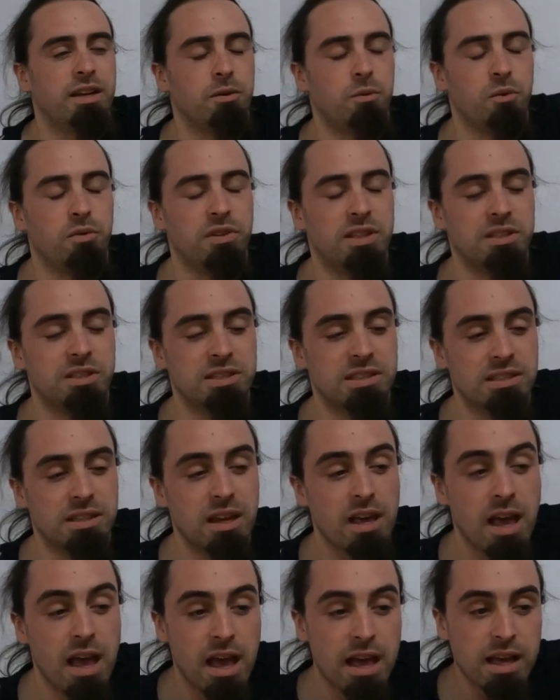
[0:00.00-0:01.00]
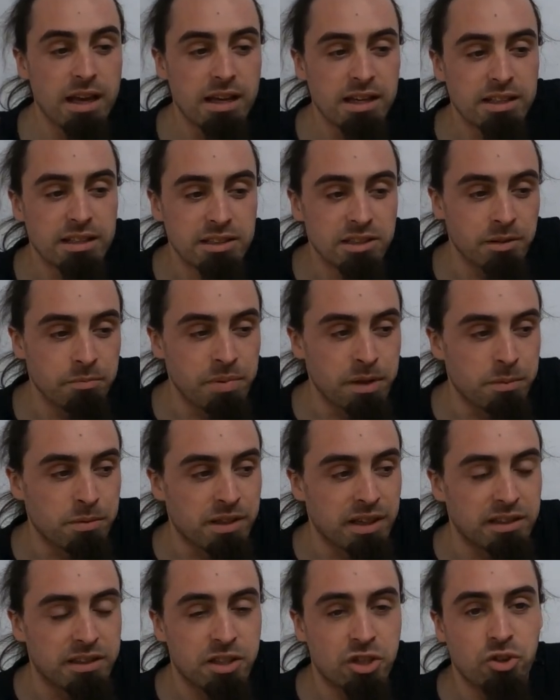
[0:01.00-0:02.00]
like with this. Some people
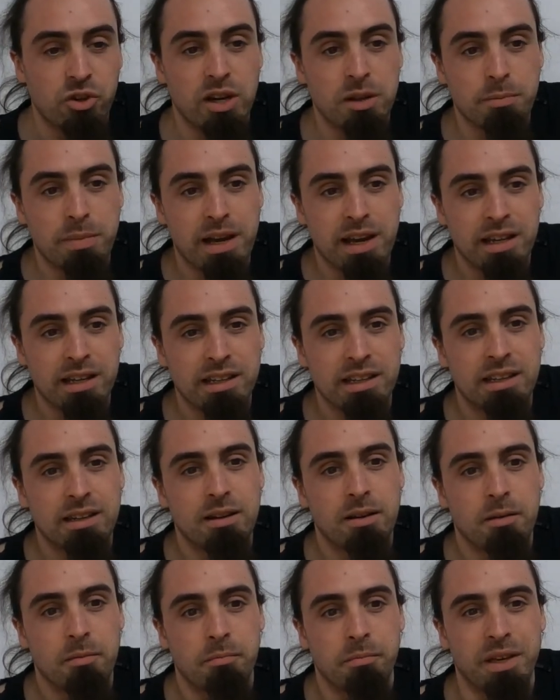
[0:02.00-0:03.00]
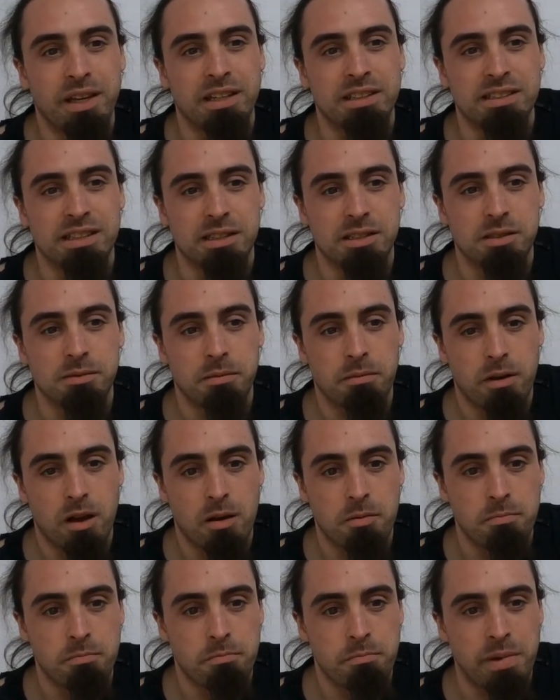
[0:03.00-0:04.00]
like the straight back because it's
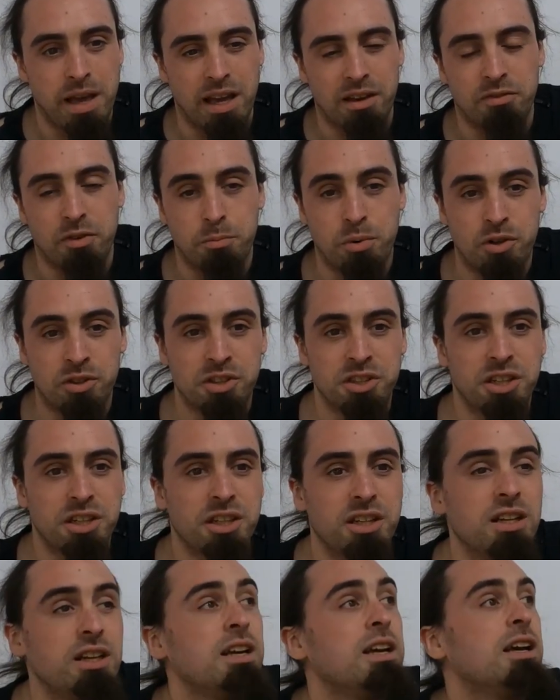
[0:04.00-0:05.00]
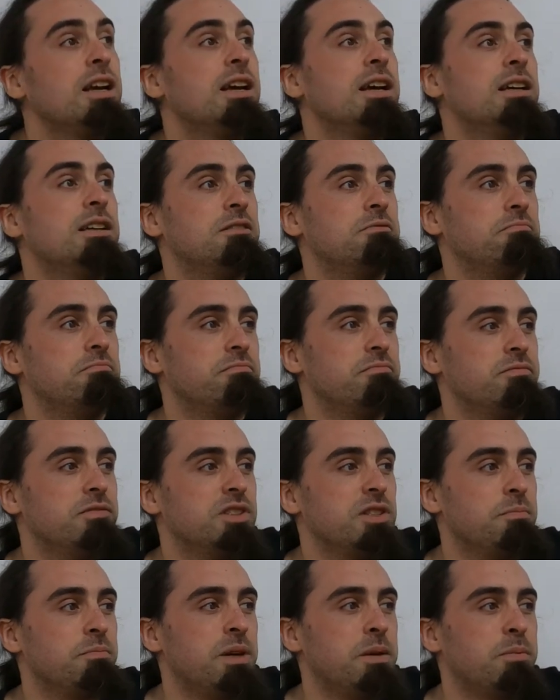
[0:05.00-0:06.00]
better for posture.
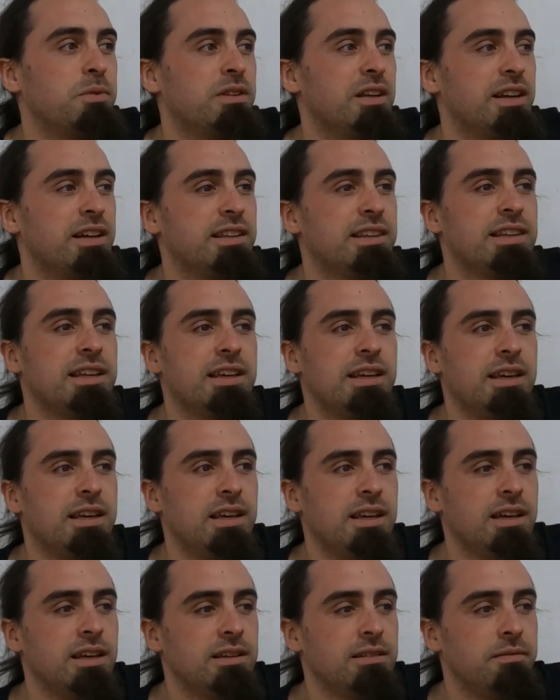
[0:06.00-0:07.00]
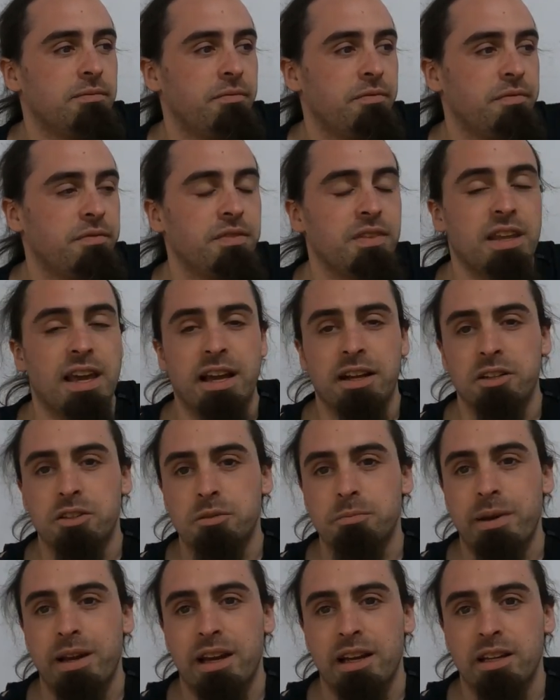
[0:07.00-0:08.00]
Some people like the
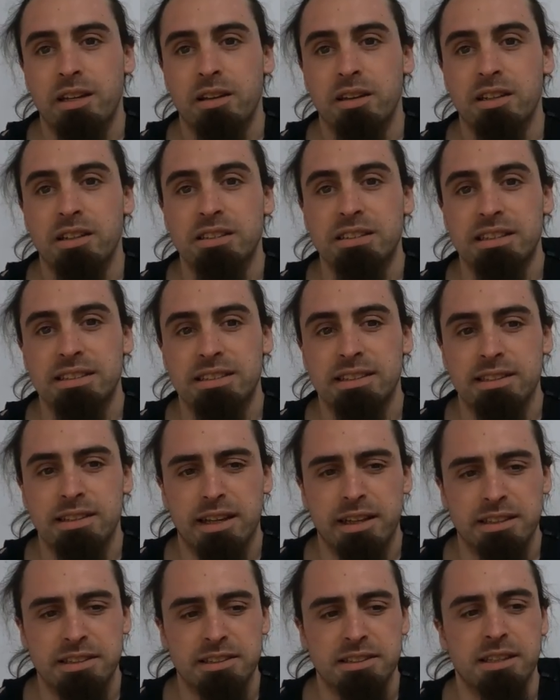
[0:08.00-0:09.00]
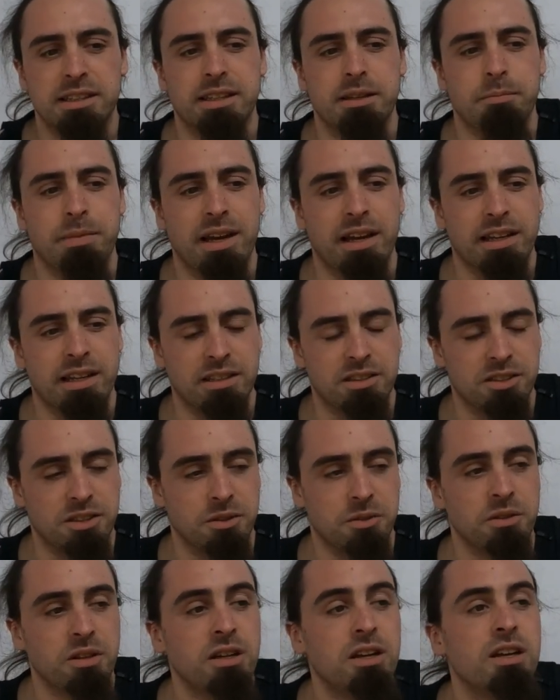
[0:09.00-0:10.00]
angled back because it's nicer to lean back
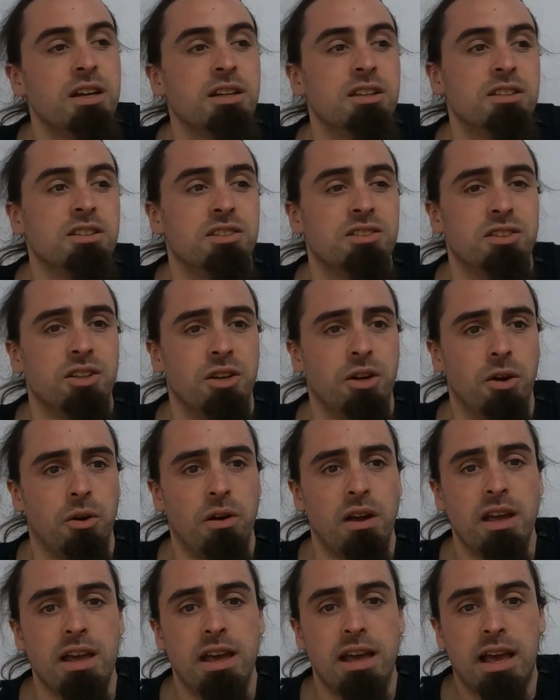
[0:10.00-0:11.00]
into. So,